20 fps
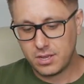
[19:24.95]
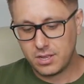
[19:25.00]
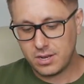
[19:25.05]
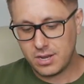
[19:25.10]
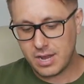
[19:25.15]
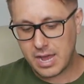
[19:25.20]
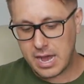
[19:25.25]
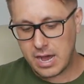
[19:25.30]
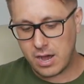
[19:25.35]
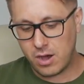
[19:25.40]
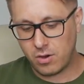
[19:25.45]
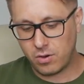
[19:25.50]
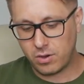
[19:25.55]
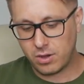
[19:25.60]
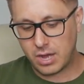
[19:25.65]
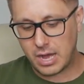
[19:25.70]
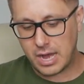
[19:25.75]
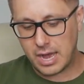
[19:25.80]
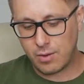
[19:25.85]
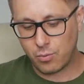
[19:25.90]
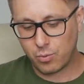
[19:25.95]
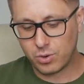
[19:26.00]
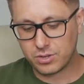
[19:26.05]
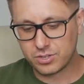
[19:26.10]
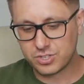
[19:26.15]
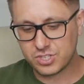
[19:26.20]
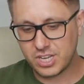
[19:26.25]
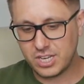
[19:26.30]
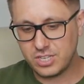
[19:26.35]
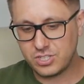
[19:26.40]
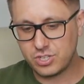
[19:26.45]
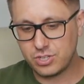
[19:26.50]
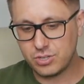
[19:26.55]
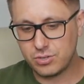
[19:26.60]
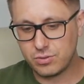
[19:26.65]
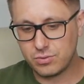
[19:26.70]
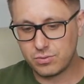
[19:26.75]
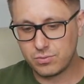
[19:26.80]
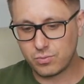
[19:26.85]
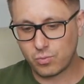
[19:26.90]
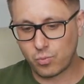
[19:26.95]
Now, I will say too,